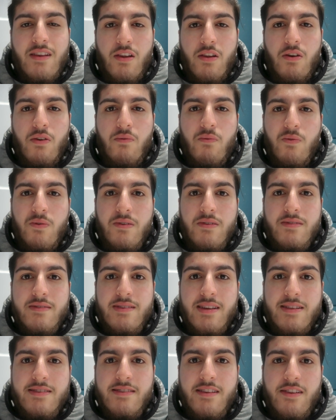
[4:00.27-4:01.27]
a lot of words,
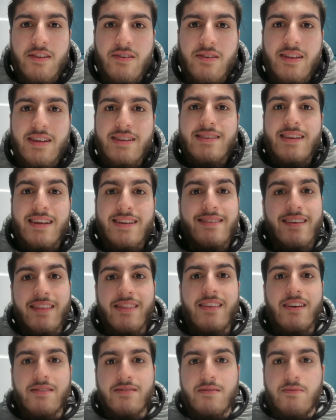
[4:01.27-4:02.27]
that's like
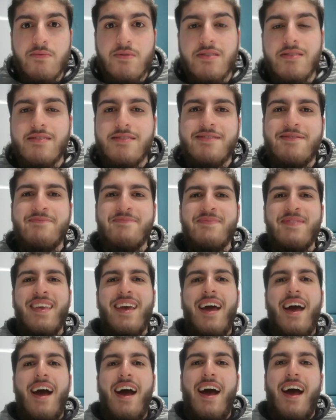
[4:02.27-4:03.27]
10,000 words.
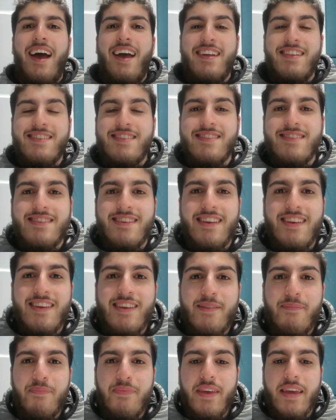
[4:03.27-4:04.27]
And
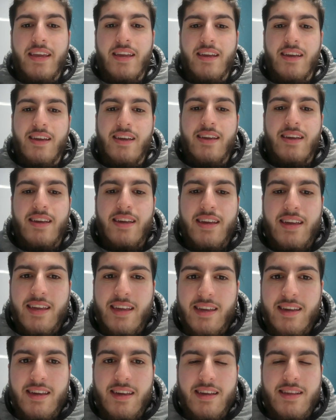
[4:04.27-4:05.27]

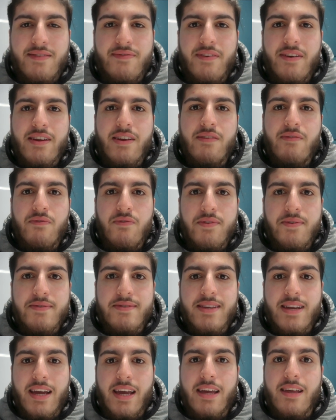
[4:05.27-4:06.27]
it's very
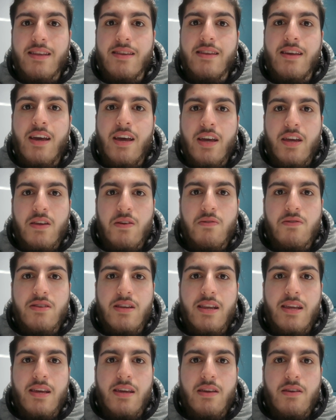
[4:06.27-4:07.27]
confusing, and
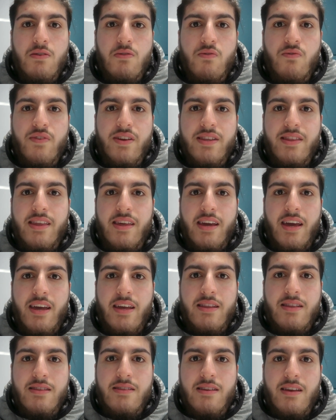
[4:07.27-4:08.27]
usually you'll read the
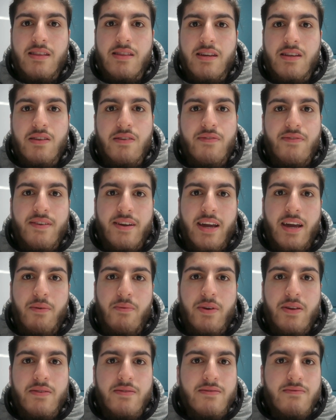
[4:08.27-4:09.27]
end and then you forget
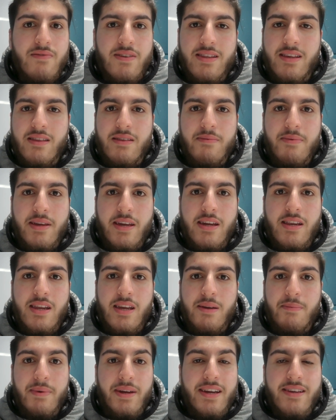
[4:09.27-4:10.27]
what you read at the
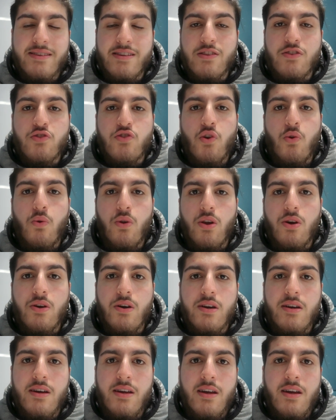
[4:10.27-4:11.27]
beginning because it's so
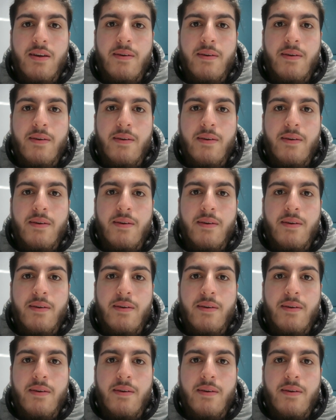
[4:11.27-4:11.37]
long.